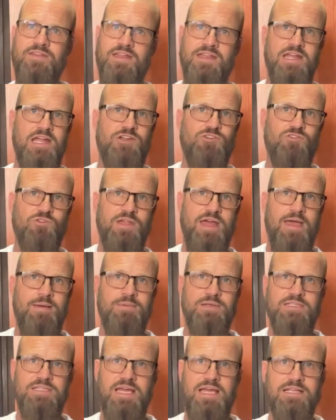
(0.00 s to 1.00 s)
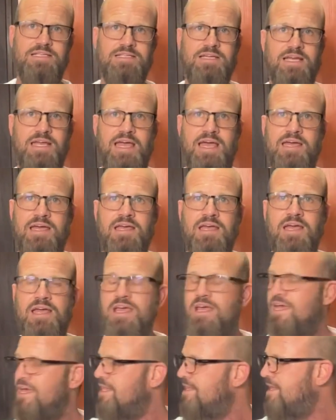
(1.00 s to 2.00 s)
their natural habitat. Okay,
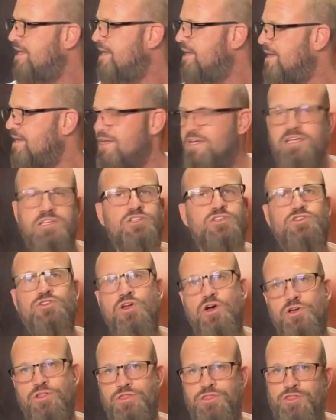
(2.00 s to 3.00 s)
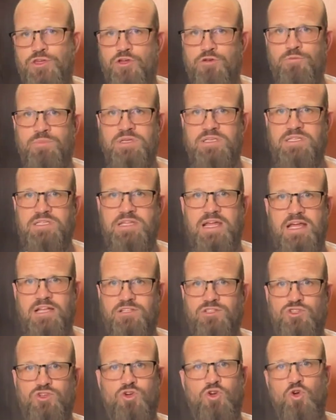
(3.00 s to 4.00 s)
there is no
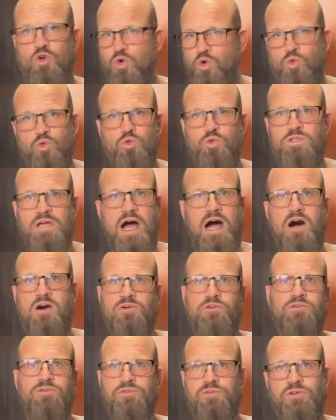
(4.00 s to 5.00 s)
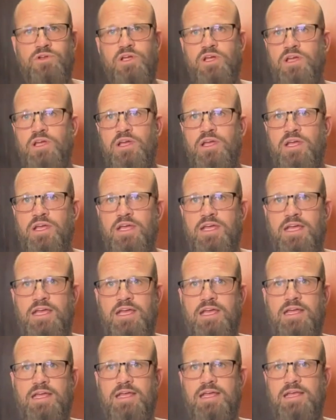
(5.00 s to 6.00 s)
thermostat to cool down.
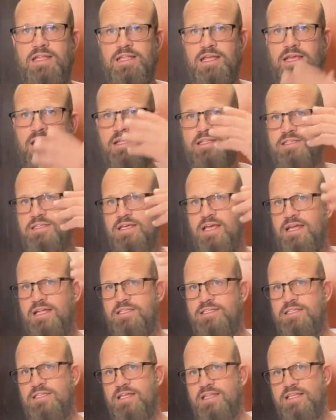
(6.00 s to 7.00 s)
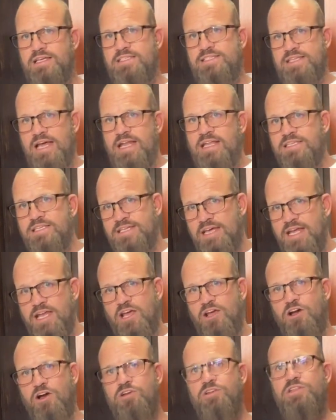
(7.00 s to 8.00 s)
It, it's it the, the sun's going to
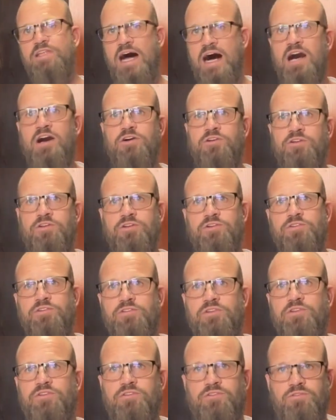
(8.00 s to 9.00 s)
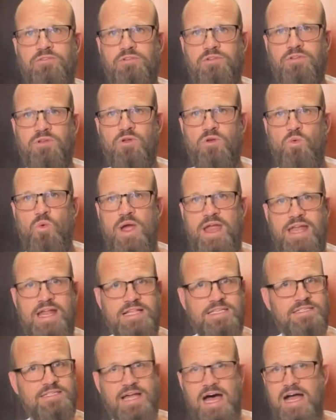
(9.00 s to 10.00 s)
go down when
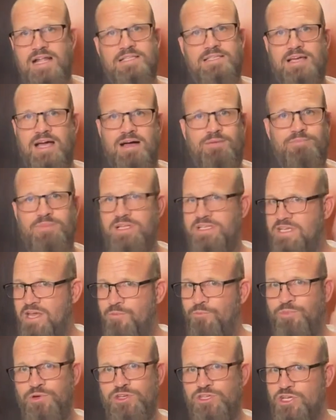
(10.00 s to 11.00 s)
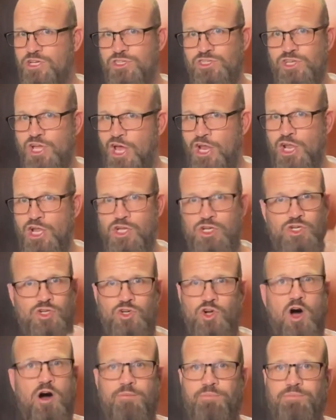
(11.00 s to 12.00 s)
it's night time. The temperature's going to
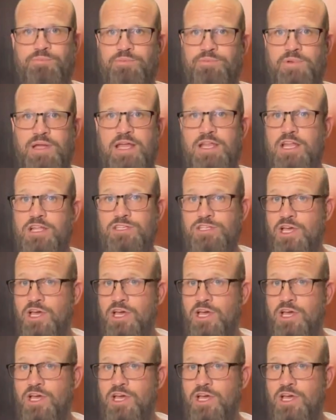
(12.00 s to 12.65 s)
drop, and it's